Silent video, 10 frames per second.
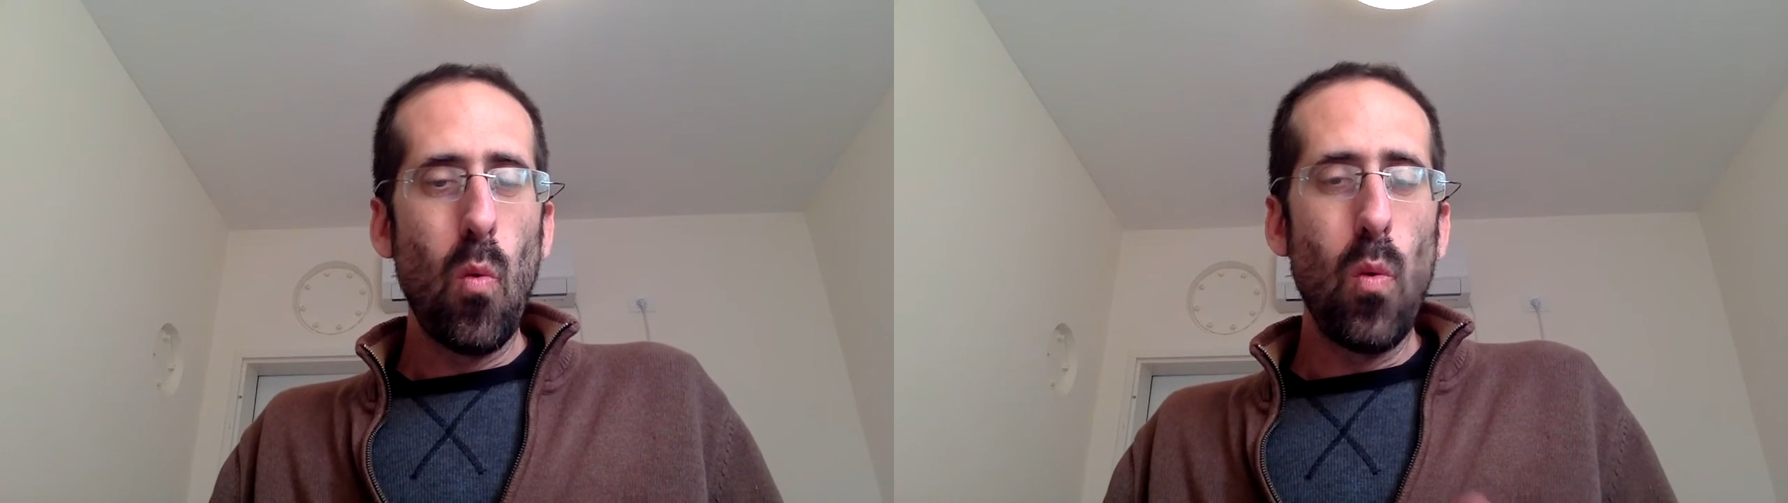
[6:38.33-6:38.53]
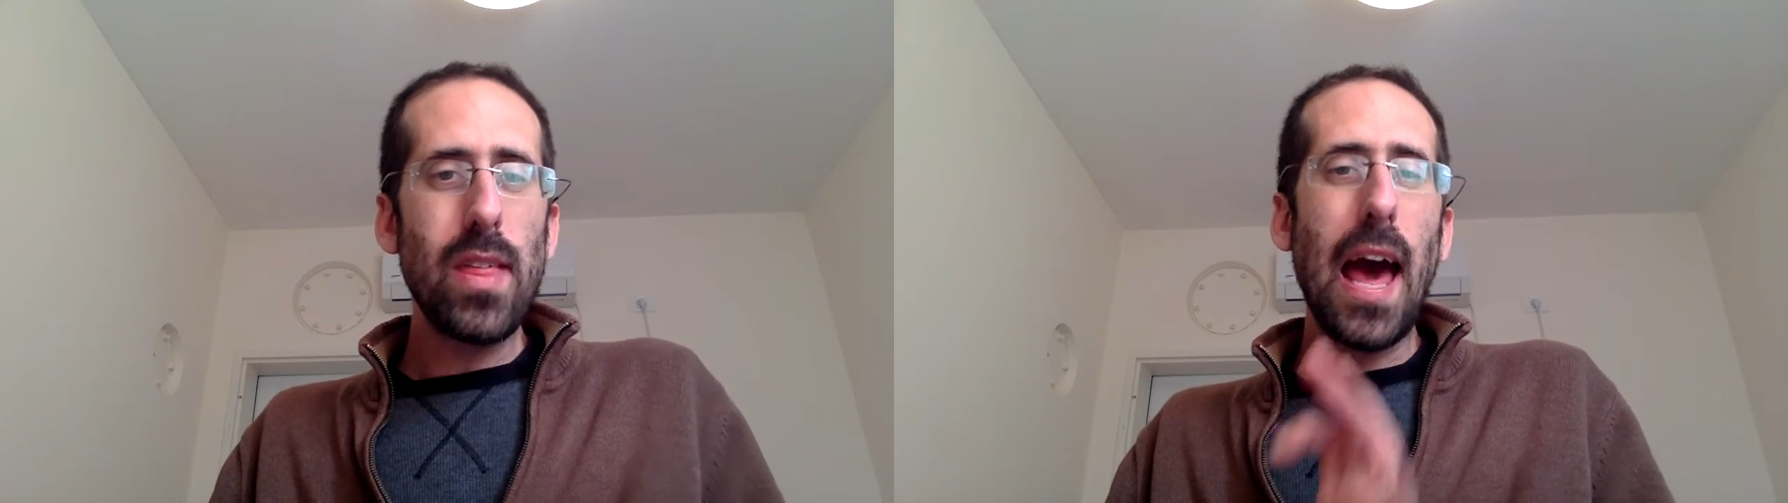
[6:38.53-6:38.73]

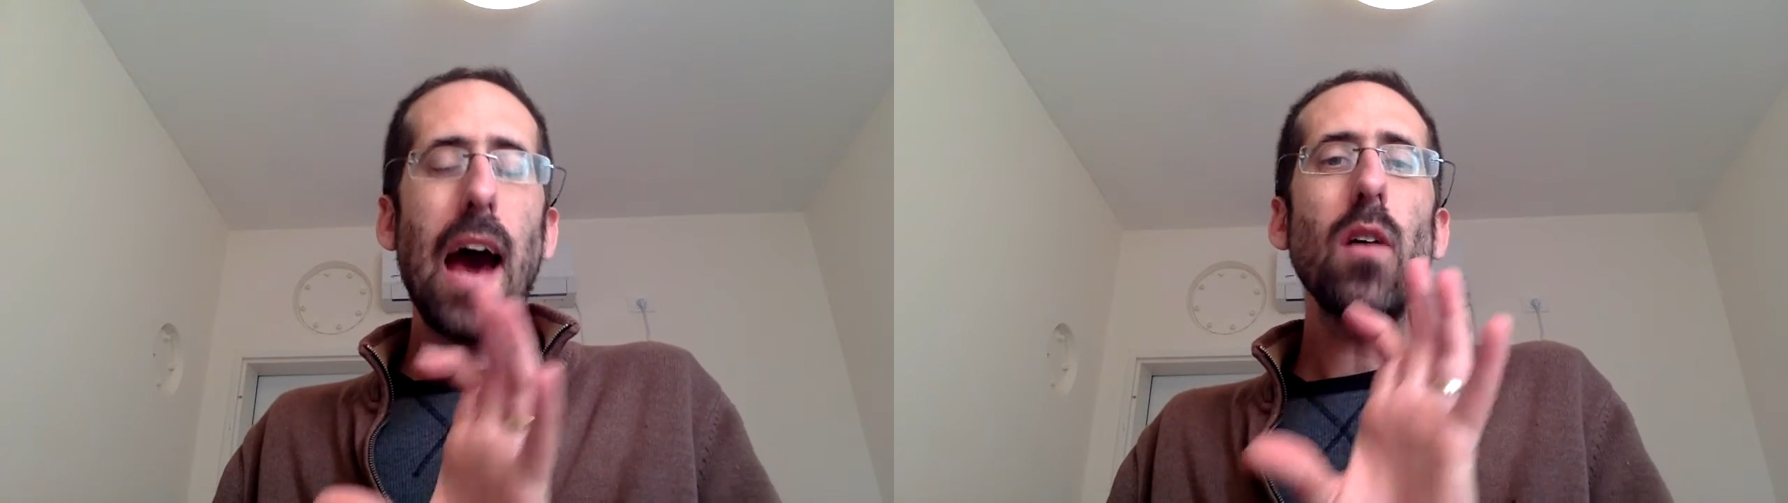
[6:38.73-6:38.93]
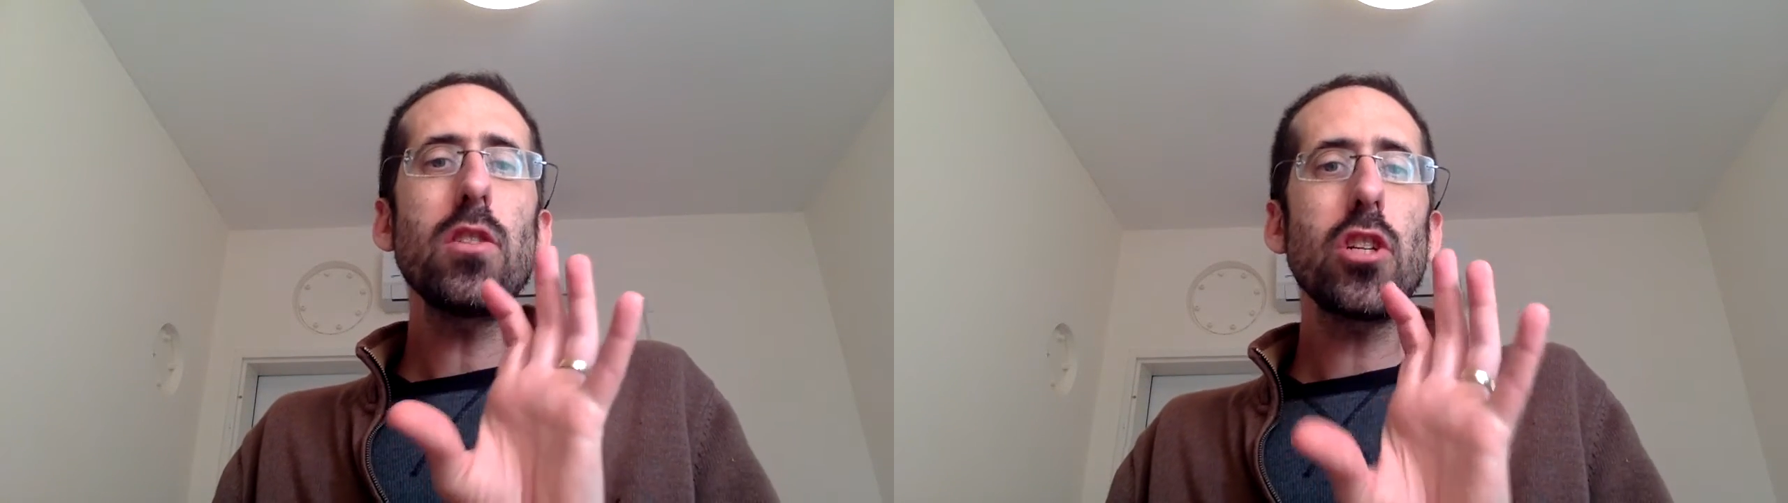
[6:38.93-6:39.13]

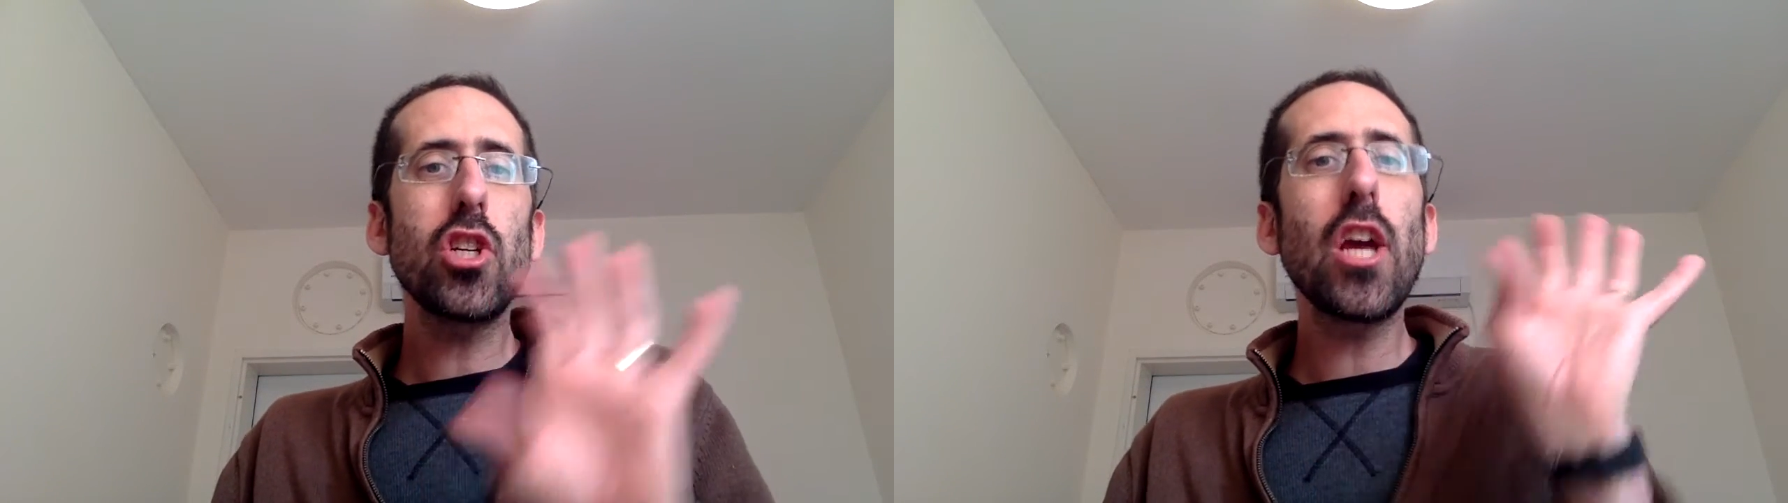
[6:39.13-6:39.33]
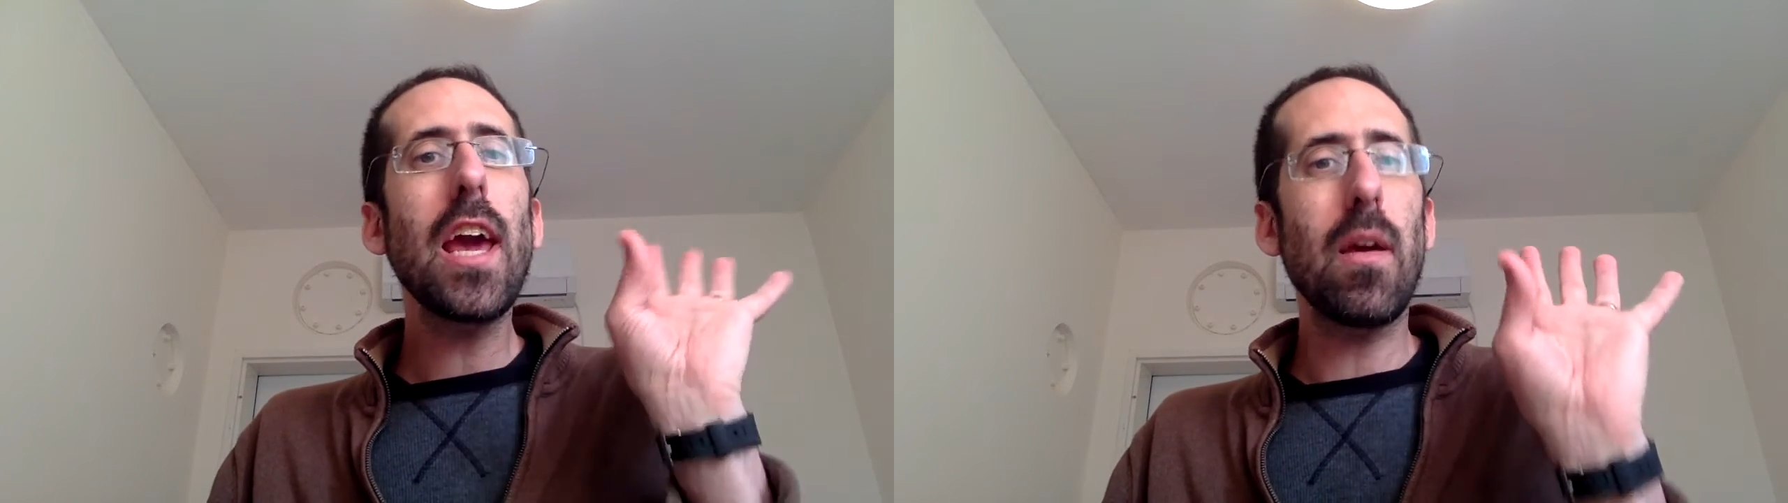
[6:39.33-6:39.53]
without
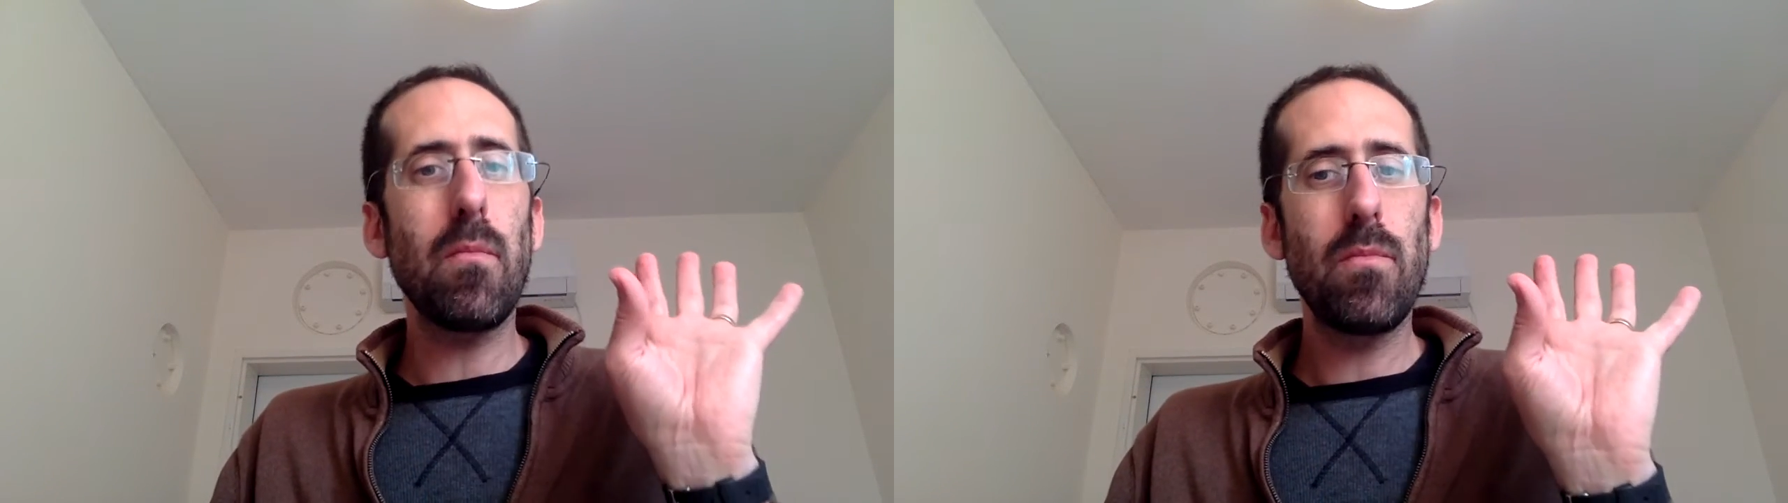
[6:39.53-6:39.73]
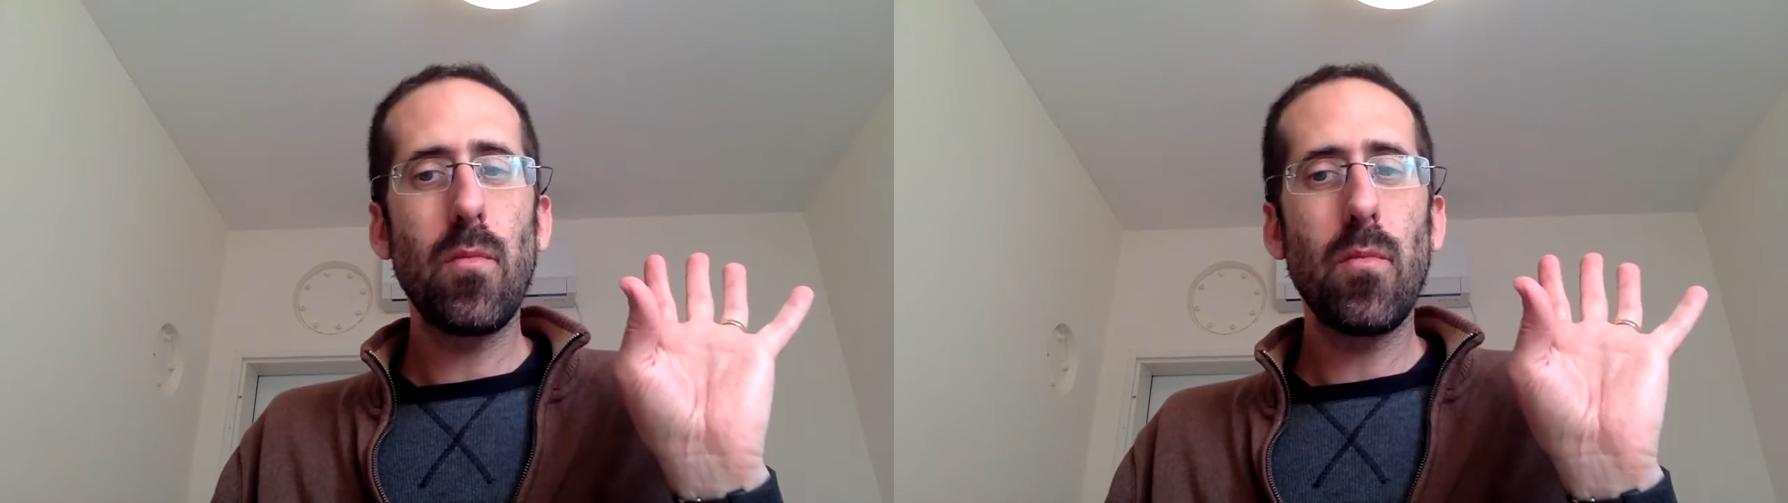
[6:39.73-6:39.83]
shame.